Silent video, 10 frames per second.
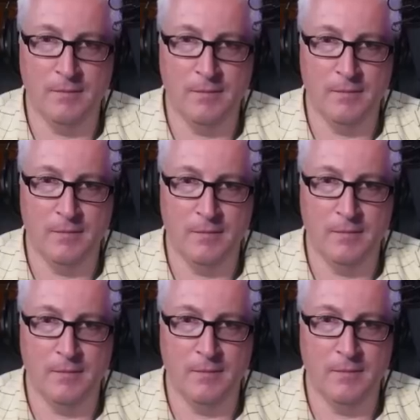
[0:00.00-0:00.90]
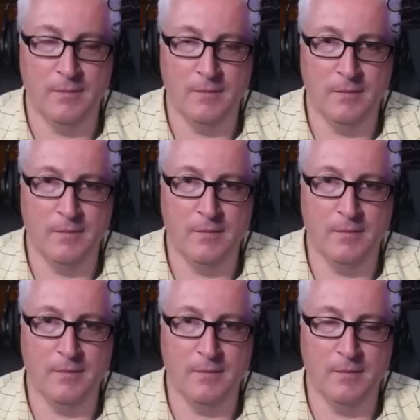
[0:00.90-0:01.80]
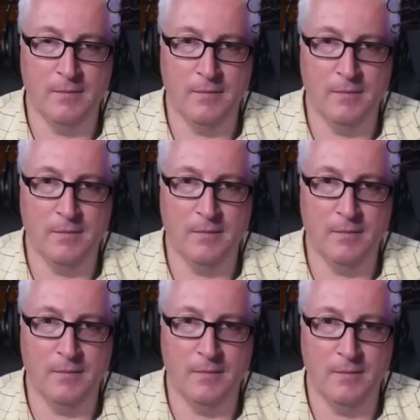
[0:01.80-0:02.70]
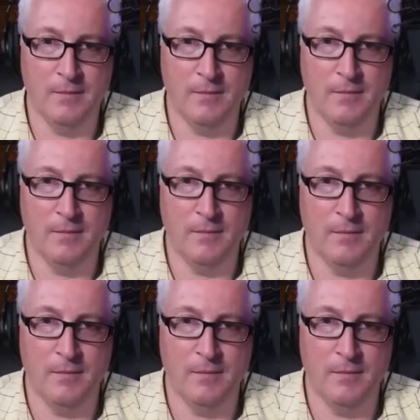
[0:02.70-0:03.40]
The person shown says nothing.